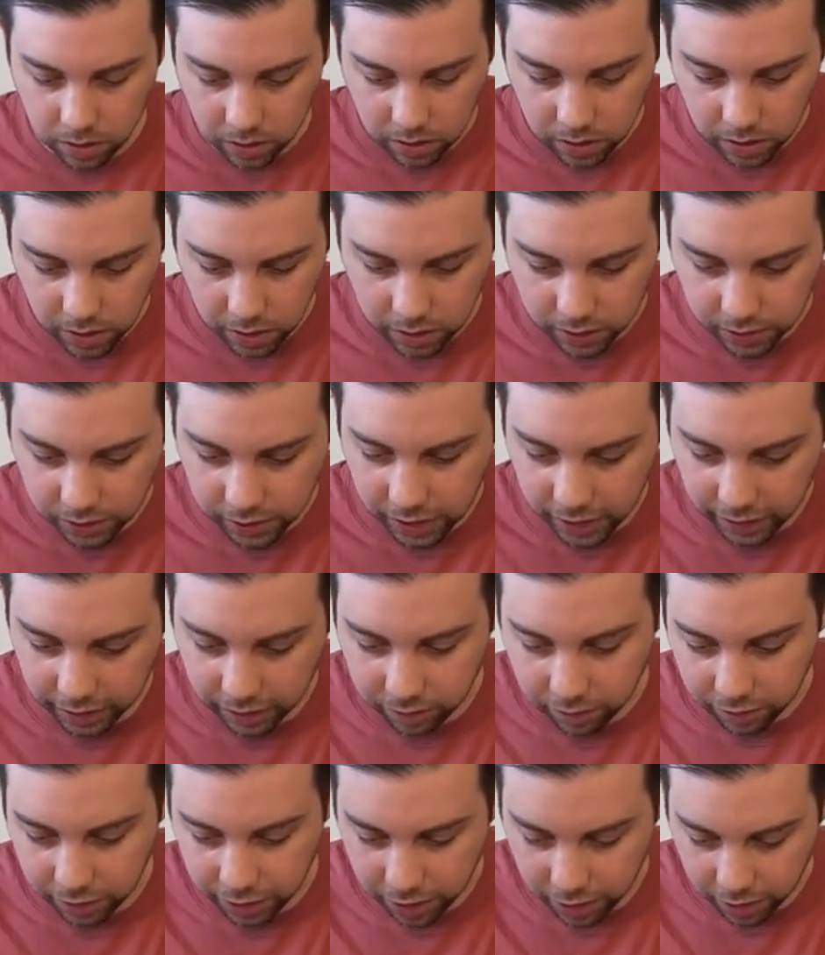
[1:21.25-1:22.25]

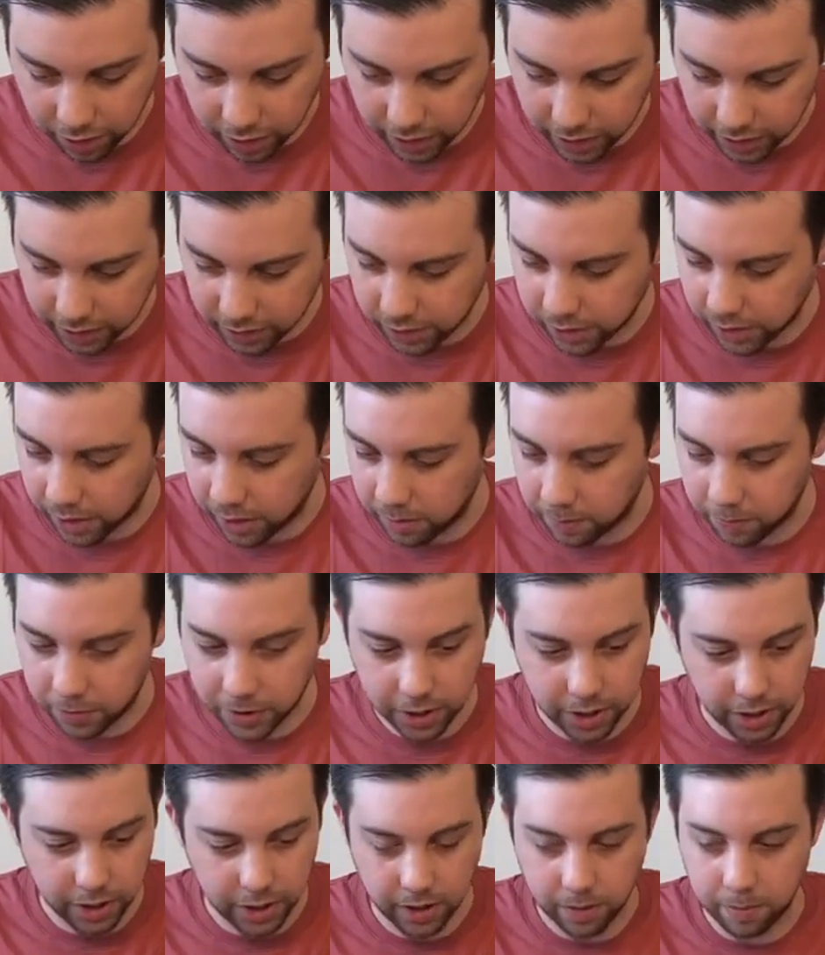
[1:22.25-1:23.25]
VR headset,
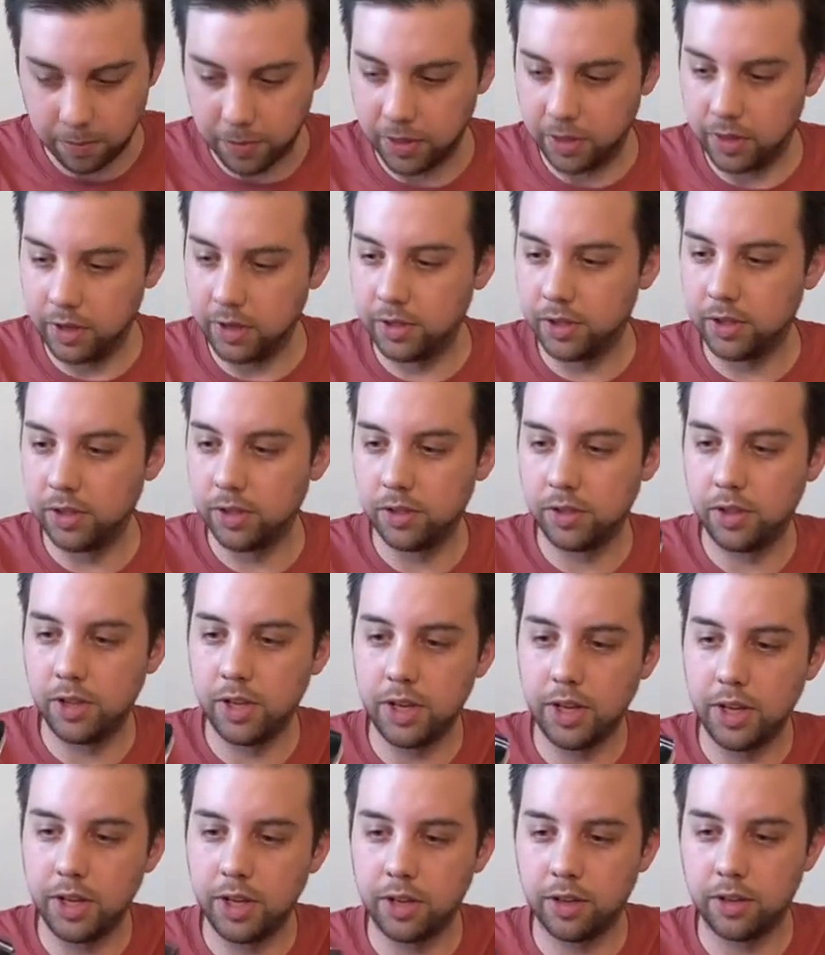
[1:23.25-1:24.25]
but this is
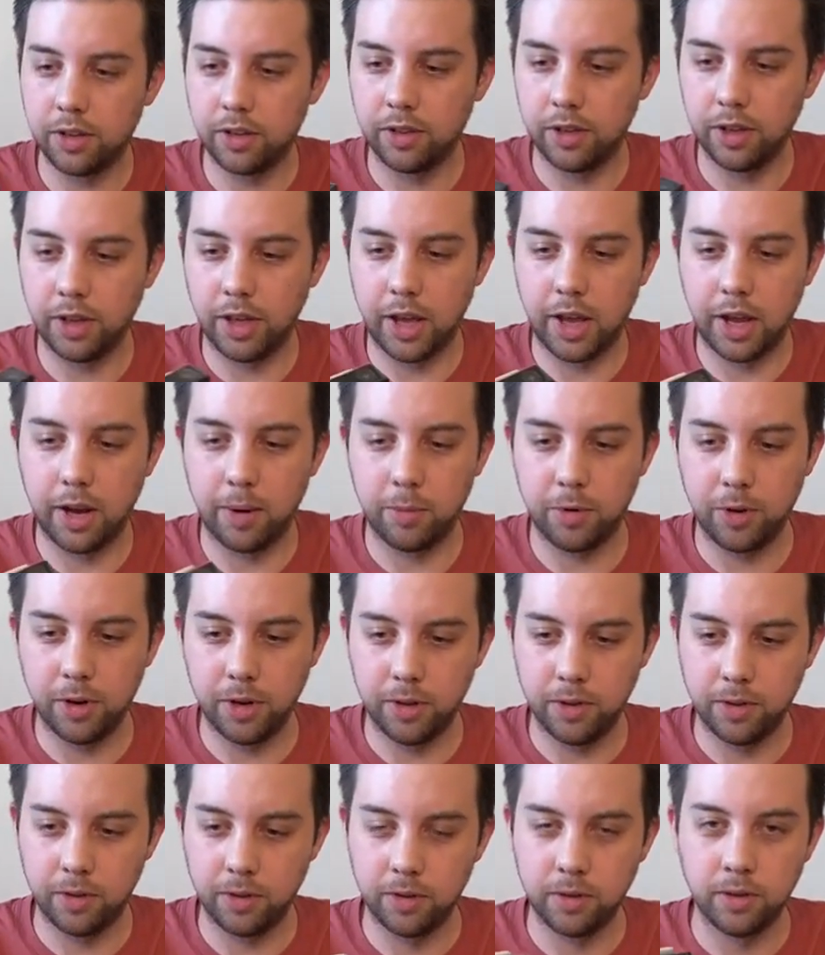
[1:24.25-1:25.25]
the camera,
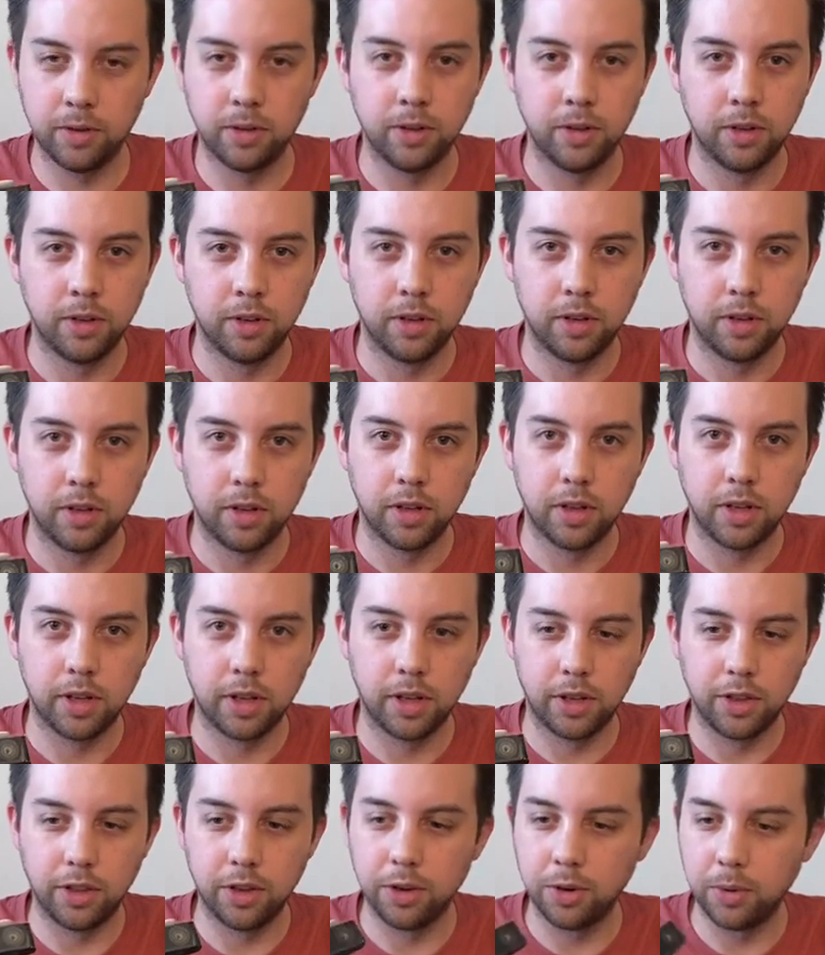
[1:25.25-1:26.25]

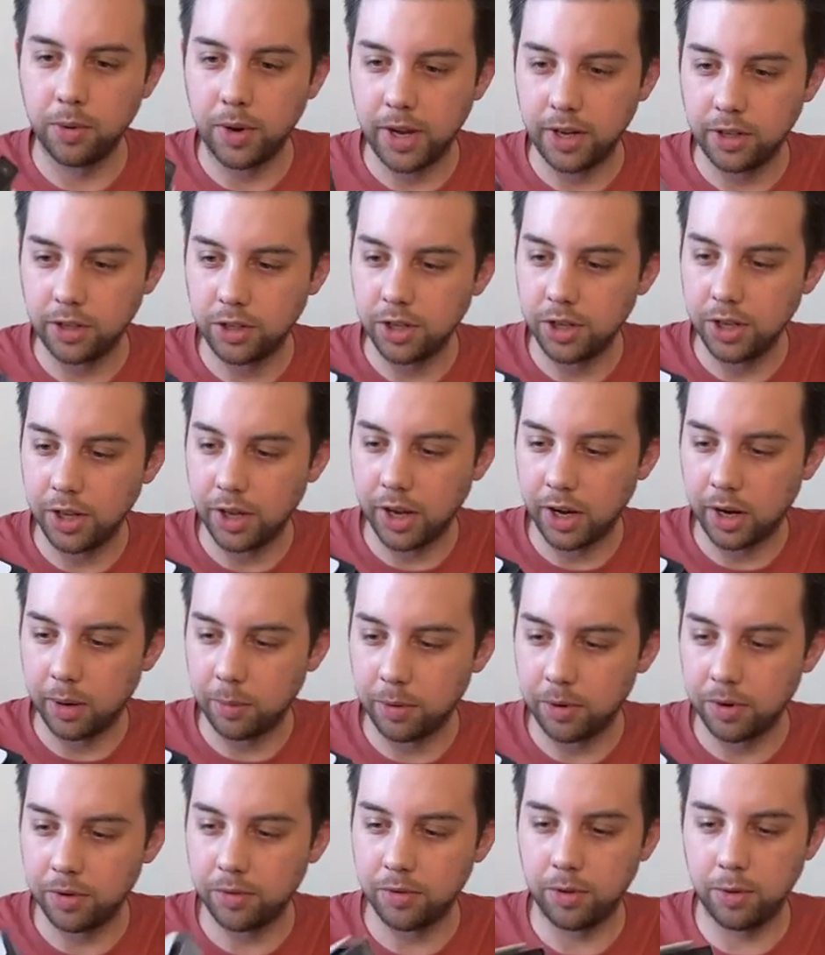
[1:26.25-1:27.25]
the new HD
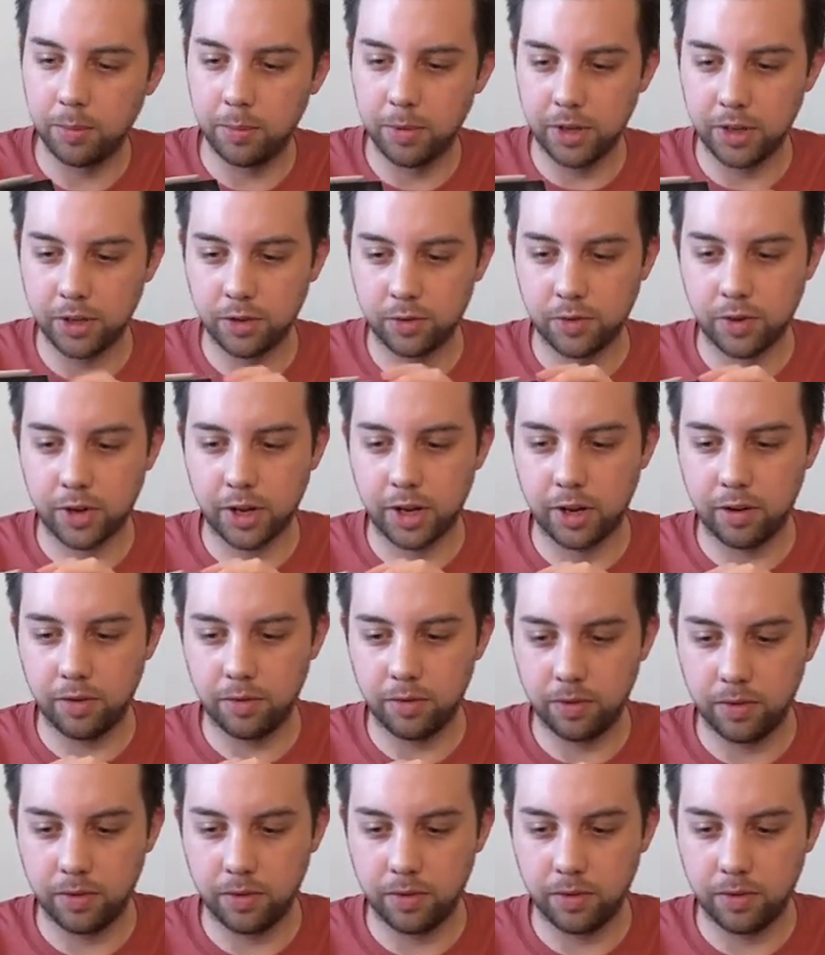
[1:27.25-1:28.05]
camera for the PS5.